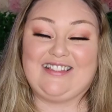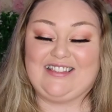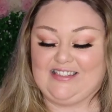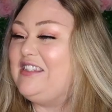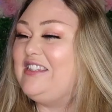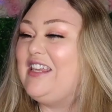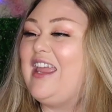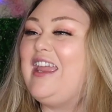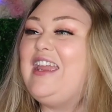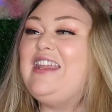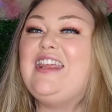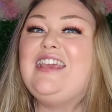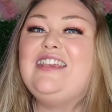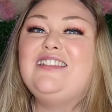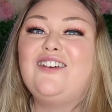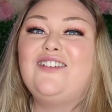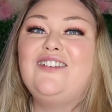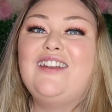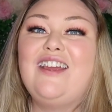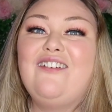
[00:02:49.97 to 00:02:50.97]
Seen these
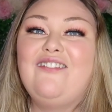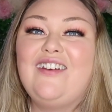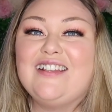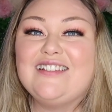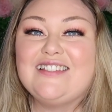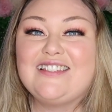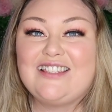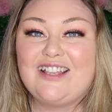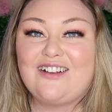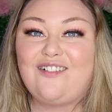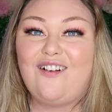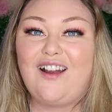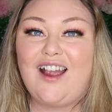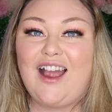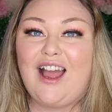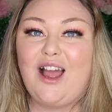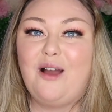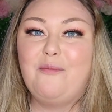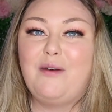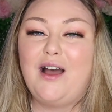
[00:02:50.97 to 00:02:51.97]
on their
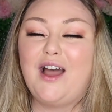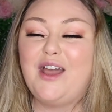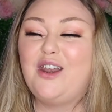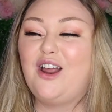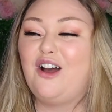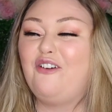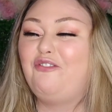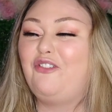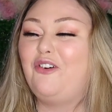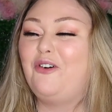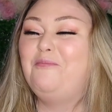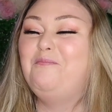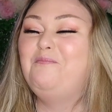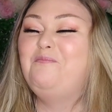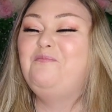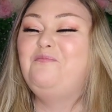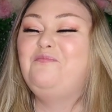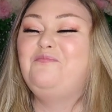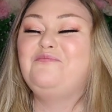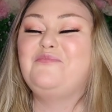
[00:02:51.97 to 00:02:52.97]
Instagram and I
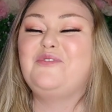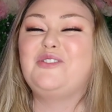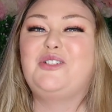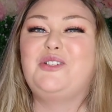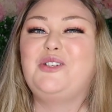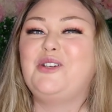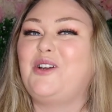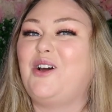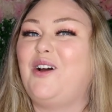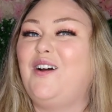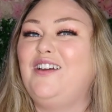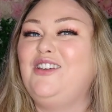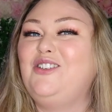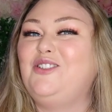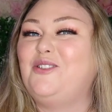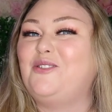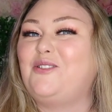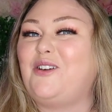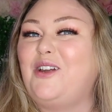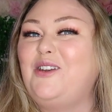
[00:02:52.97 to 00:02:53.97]
thought,
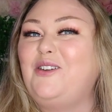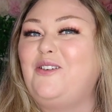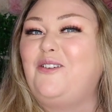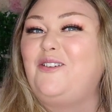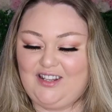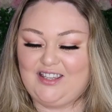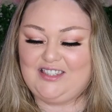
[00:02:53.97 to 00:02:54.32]
should I not?